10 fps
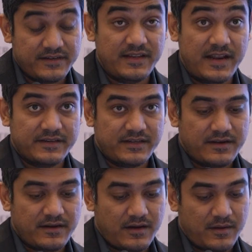
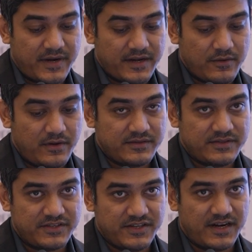selection, a meticulous
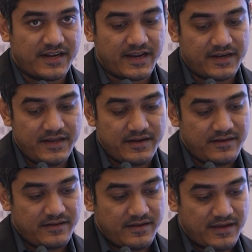surgical technique,
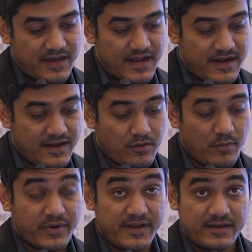and a
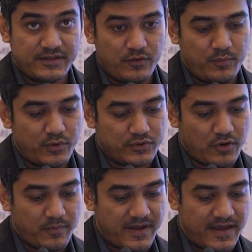comprehensive
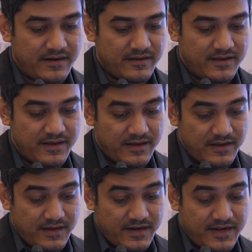post-op care,
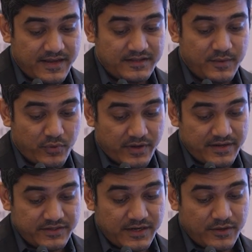it has the
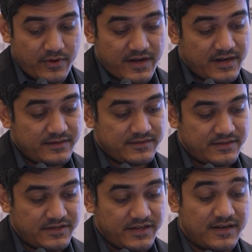potential to enhance
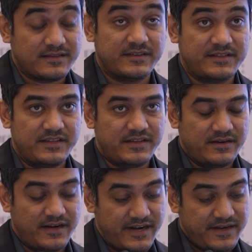surgical success
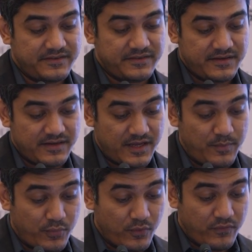rates,
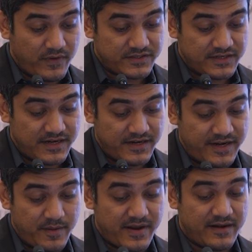improve functional
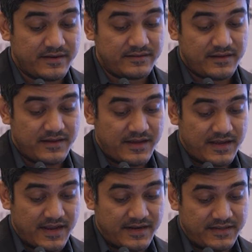independence,
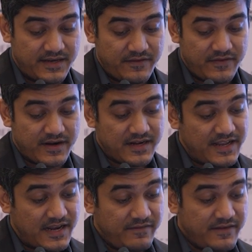and
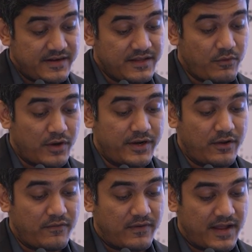significantly elevate the
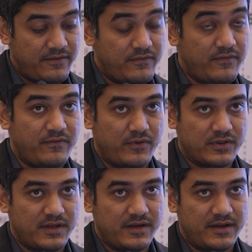quality of life for
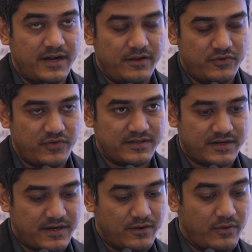the individuals
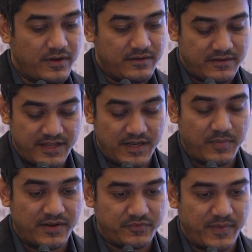undergoing knee
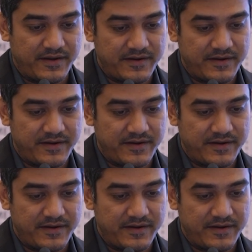replacement.